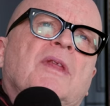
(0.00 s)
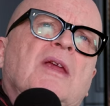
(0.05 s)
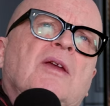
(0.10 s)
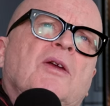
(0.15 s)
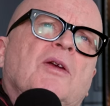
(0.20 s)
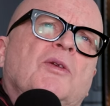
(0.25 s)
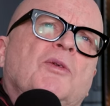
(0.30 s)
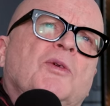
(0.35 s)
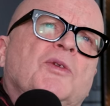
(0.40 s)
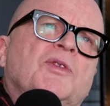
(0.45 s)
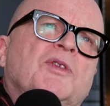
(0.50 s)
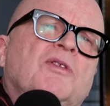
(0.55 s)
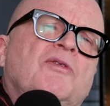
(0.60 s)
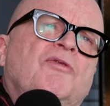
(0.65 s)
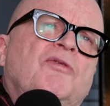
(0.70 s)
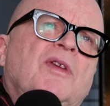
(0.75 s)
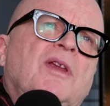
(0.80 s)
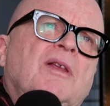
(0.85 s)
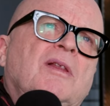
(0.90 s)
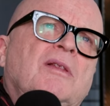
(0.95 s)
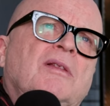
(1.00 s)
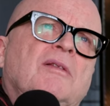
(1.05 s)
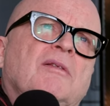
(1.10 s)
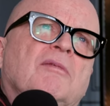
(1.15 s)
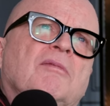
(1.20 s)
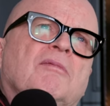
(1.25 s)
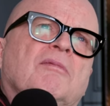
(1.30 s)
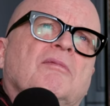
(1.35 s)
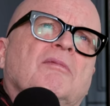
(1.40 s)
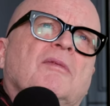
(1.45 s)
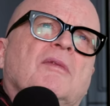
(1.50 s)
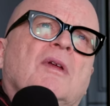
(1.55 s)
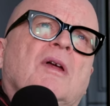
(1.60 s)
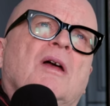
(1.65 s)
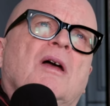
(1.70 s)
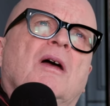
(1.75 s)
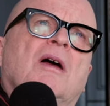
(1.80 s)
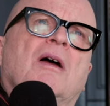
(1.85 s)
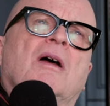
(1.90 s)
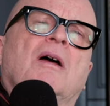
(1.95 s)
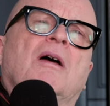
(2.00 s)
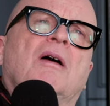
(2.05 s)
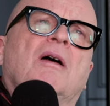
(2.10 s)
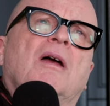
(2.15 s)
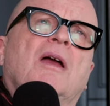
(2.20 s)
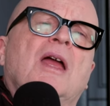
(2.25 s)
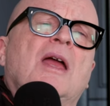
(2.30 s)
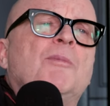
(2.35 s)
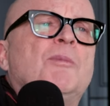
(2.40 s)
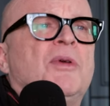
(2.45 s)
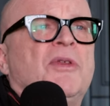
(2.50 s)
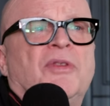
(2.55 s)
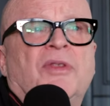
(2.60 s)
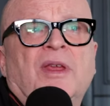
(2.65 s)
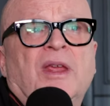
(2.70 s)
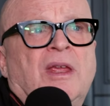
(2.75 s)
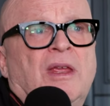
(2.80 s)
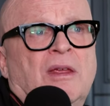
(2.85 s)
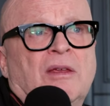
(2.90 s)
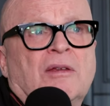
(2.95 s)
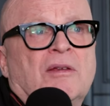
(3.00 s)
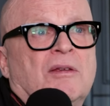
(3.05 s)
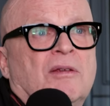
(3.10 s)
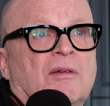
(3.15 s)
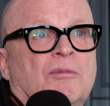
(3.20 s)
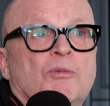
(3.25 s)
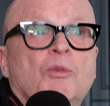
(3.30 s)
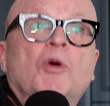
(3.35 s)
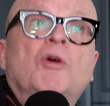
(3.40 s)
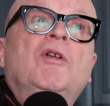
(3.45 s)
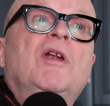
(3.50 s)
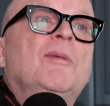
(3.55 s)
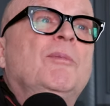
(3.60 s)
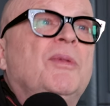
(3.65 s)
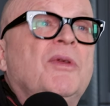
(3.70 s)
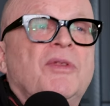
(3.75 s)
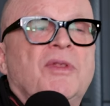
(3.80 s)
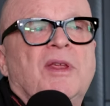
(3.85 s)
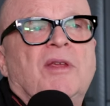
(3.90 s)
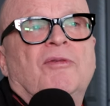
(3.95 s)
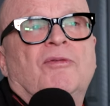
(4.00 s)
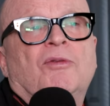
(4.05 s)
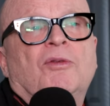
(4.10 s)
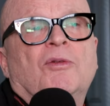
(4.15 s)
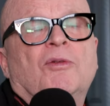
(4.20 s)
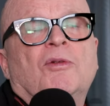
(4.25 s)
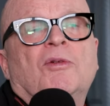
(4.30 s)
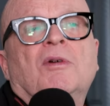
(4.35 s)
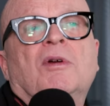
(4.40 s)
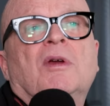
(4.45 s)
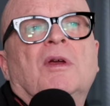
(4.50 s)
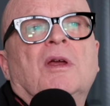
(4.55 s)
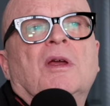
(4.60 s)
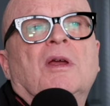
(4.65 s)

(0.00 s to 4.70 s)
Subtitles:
they can also feel empathy more empathy for